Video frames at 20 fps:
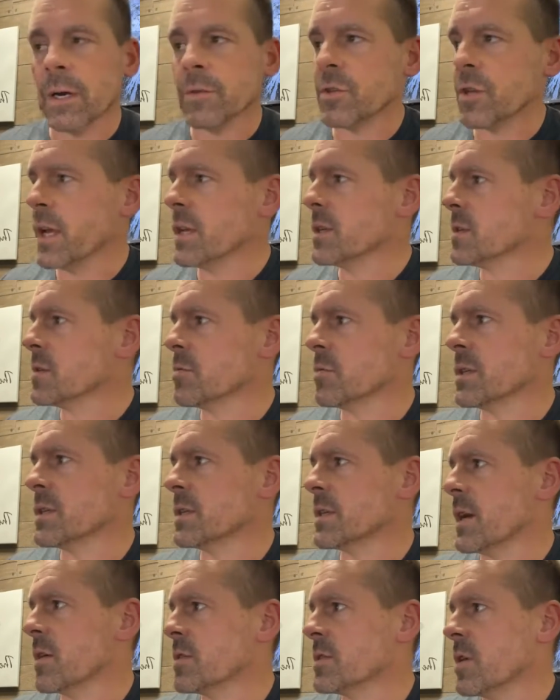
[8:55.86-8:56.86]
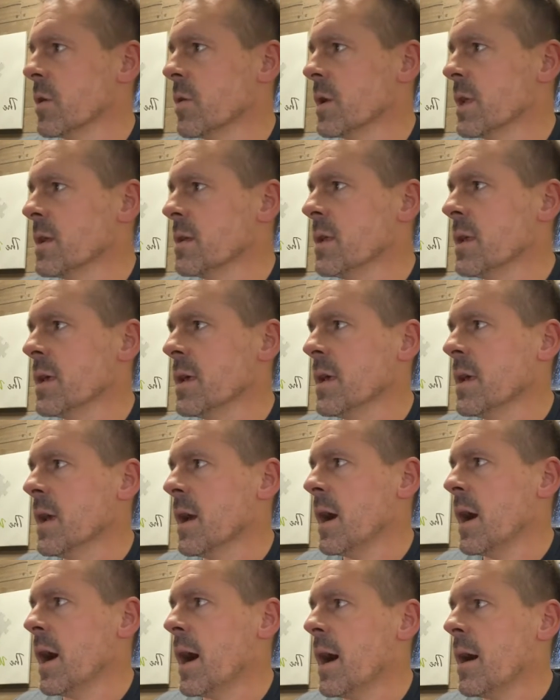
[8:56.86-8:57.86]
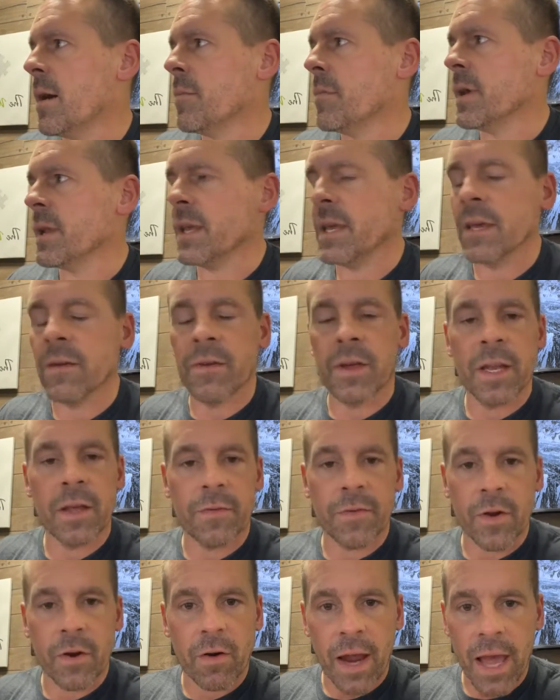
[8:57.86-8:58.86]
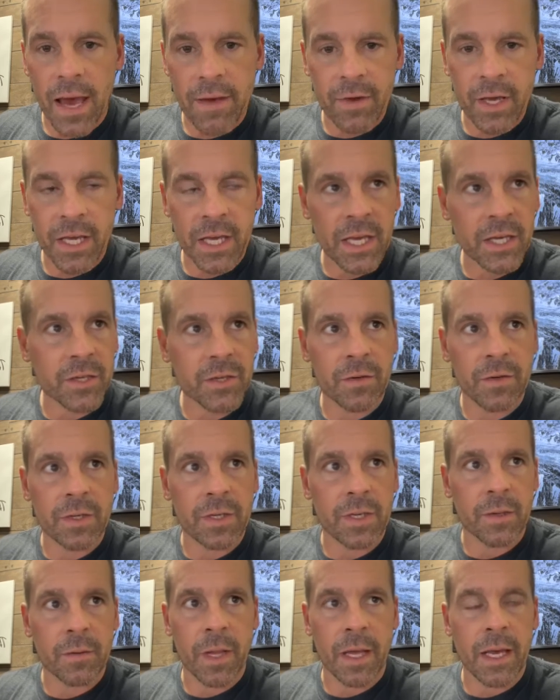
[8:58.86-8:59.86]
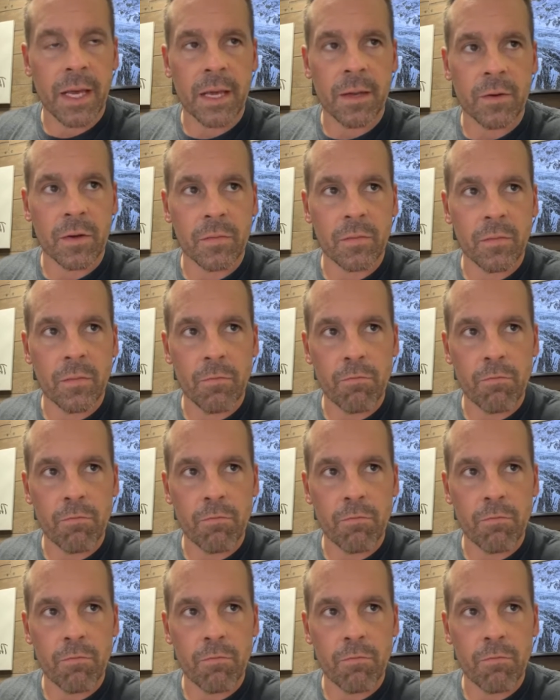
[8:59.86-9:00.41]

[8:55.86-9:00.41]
changes with serotonin. But even if you're having issues in